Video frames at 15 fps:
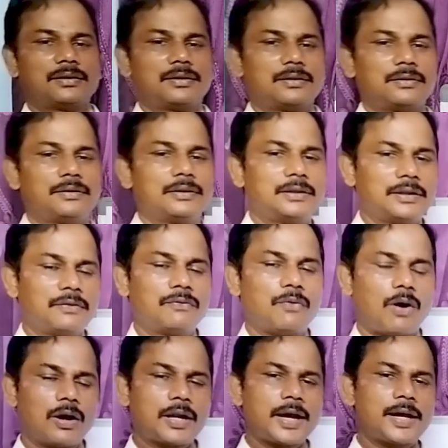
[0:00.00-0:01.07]
in
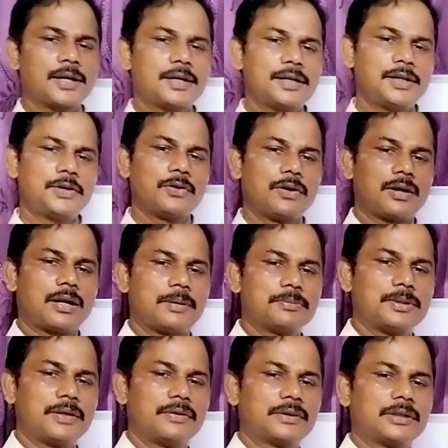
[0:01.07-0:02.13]
what angle you are
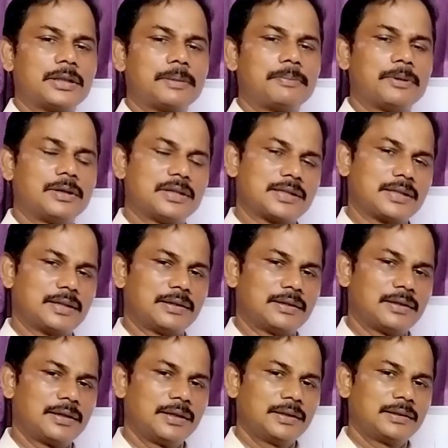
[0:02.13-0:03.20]
observing that person,
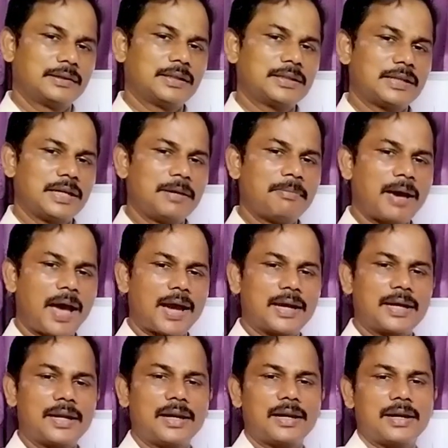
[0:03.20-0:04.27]
the same
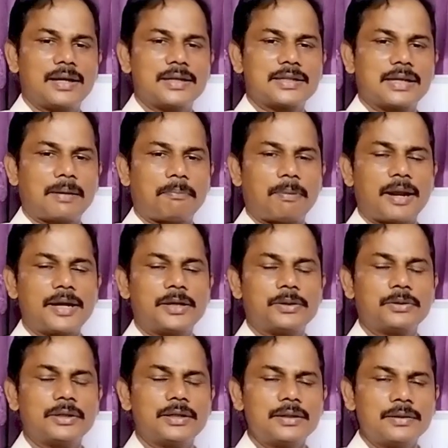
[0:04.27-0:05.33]
angle is applied to
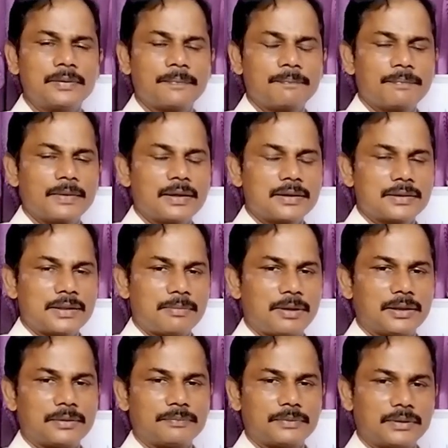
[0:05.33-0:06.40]
the some
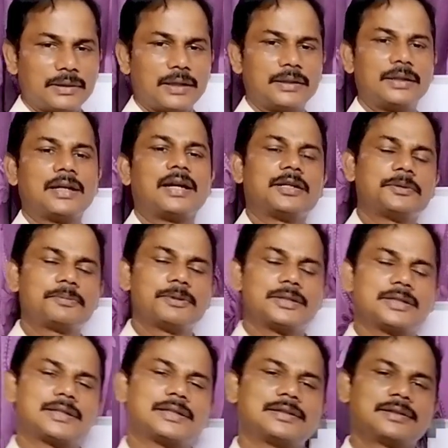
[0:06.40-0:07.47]
other that other
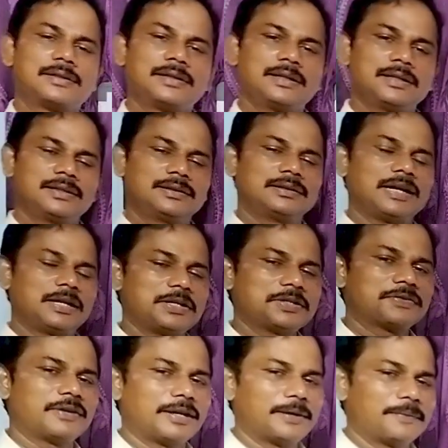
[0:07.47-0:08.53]
person. That is
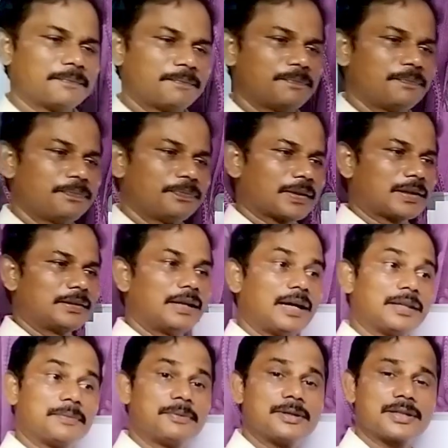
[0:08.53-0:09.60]
why the
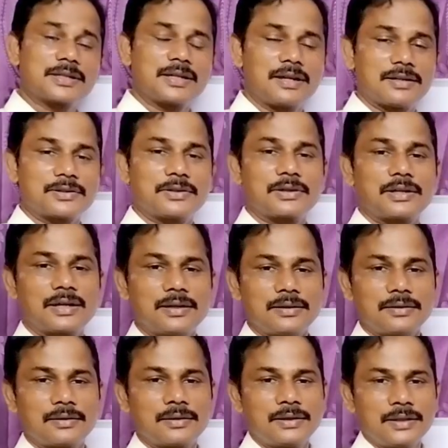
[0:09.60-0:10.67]
other person also can
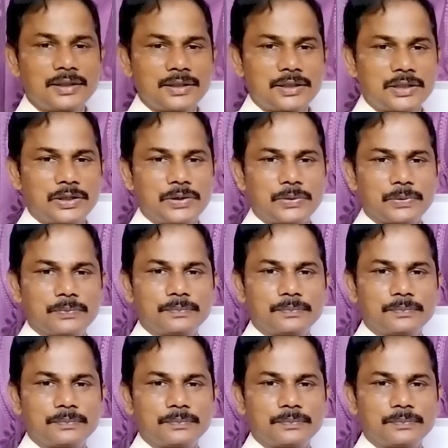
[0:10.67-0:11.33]
see you.